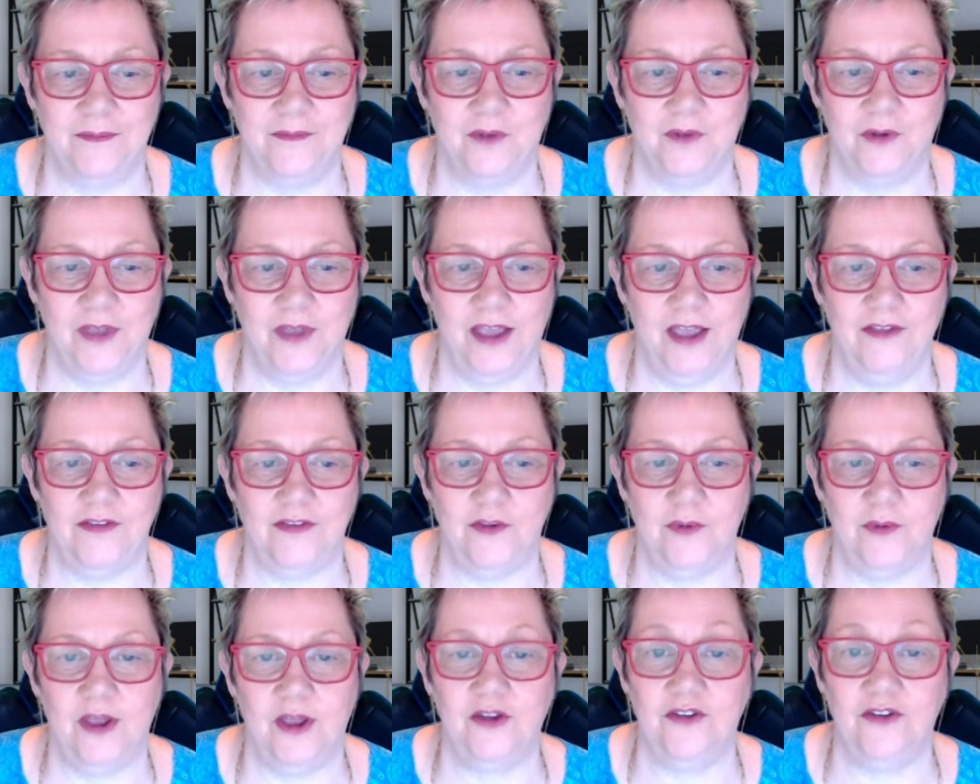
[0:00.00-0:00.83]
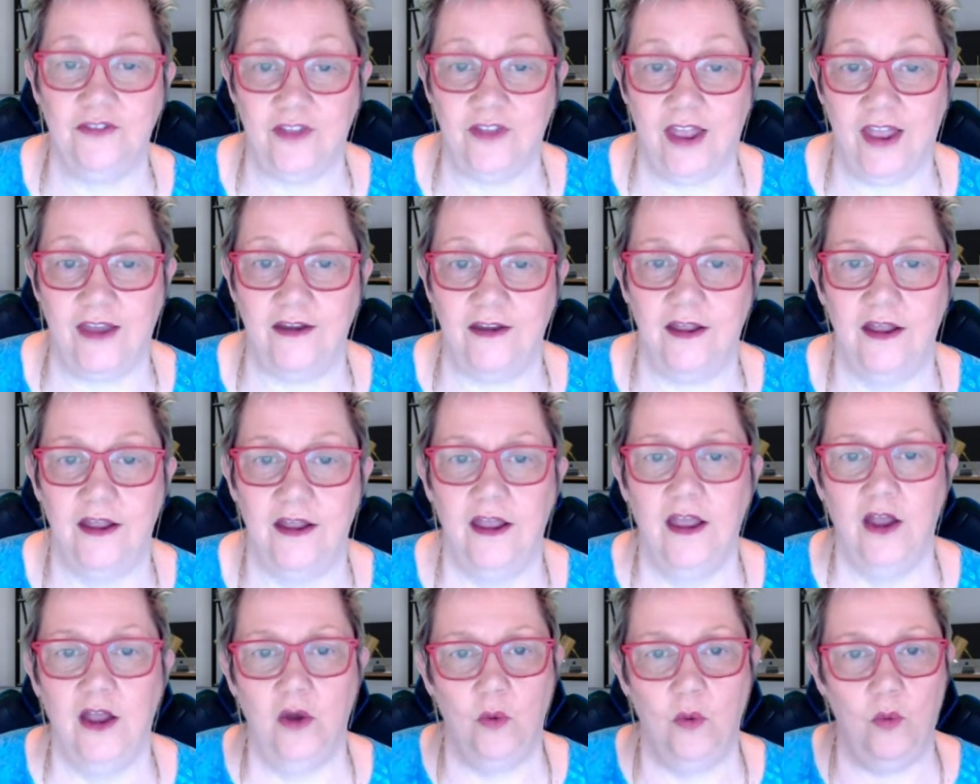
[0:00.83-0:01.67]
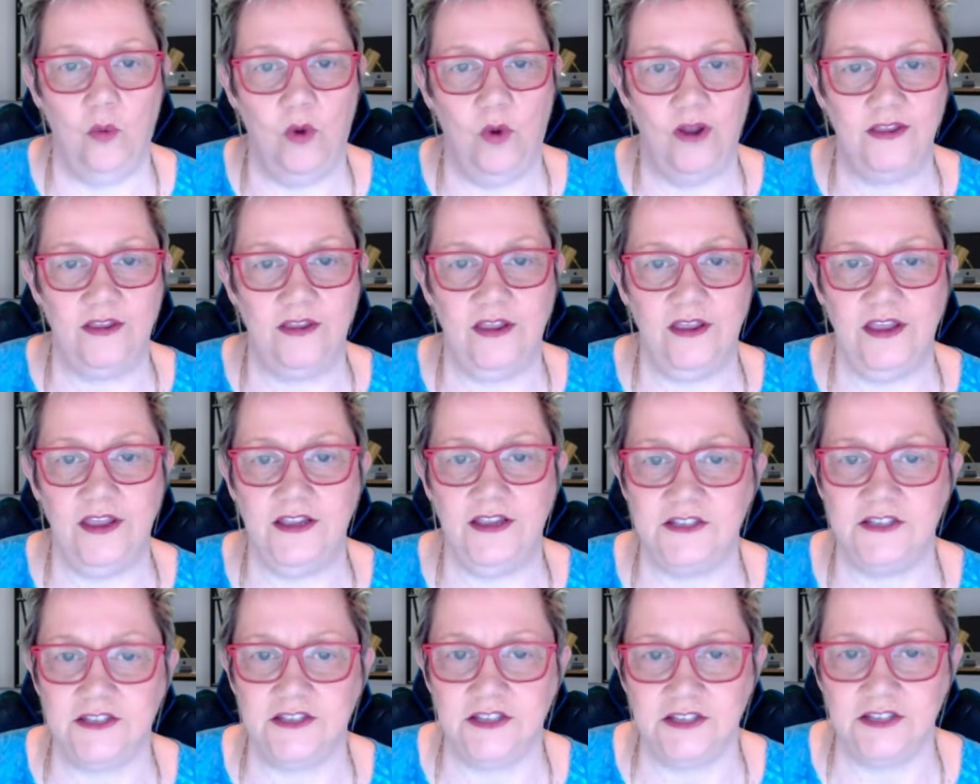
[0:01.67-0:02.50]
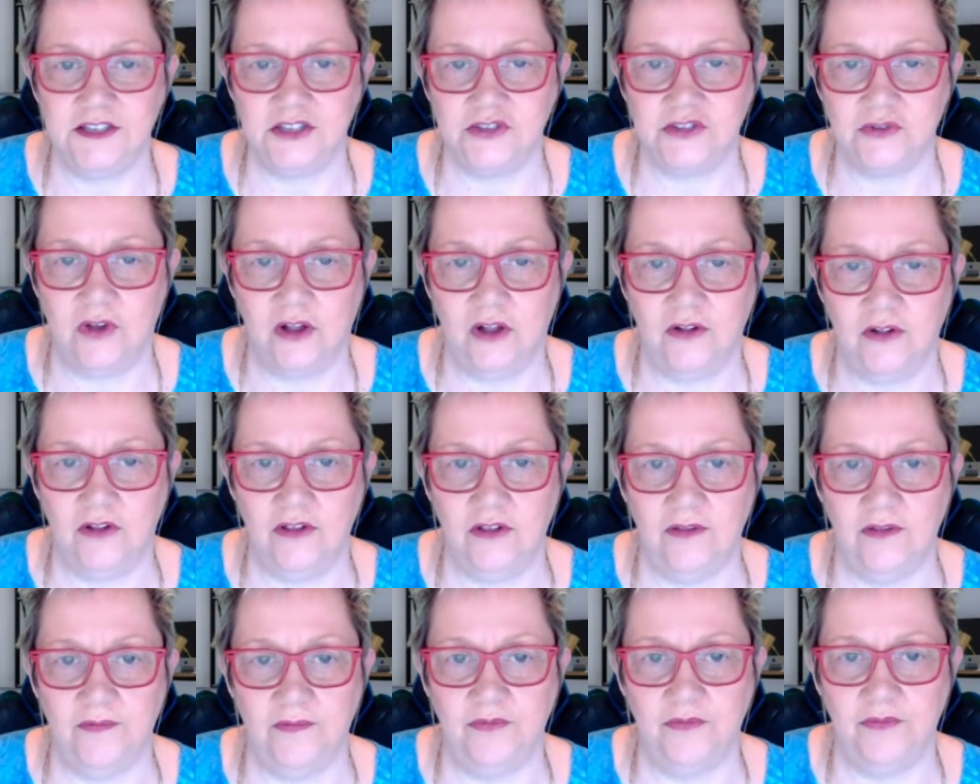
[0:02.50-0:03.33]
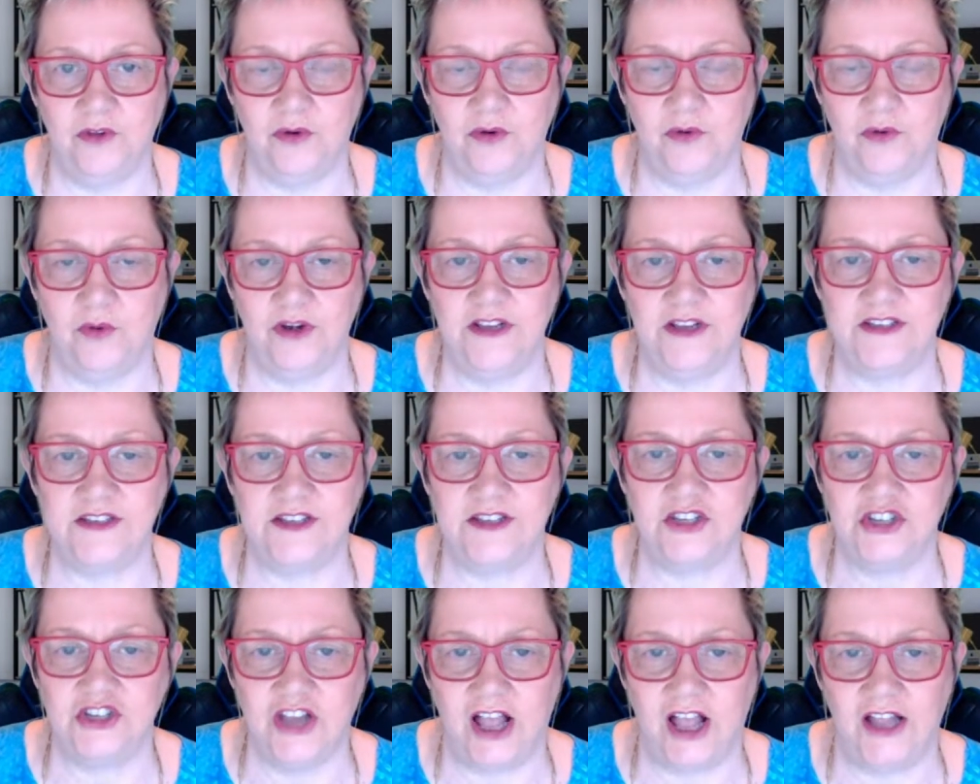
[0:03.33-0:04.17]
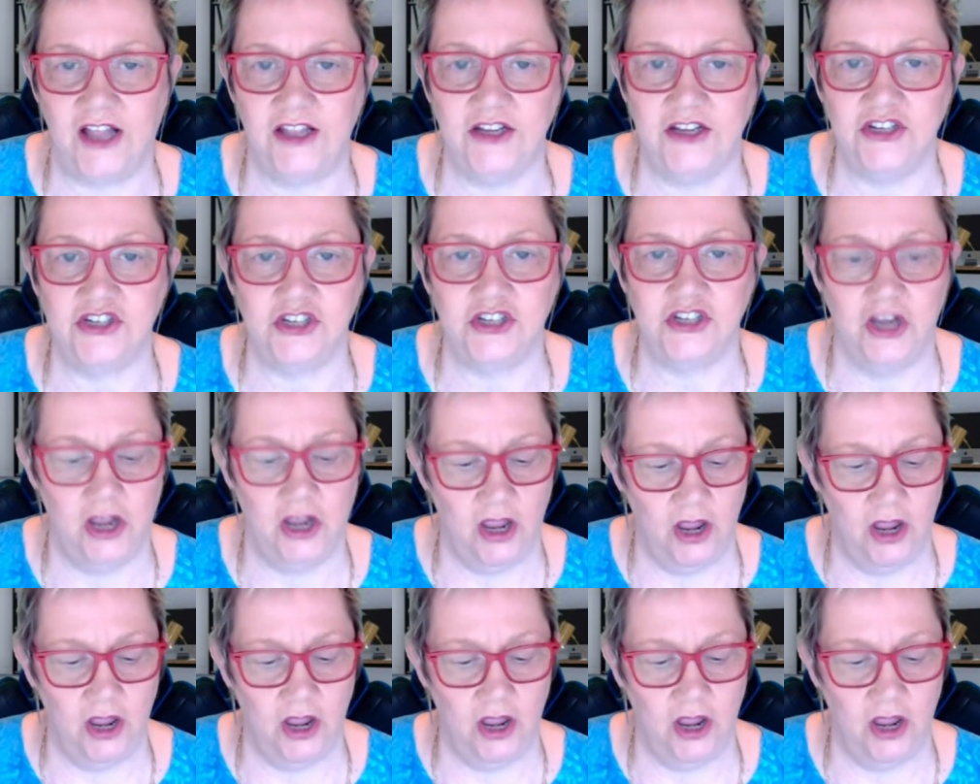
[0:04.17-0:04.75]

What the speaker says: Okay, so we understand what is the struggle, or what is the challenge,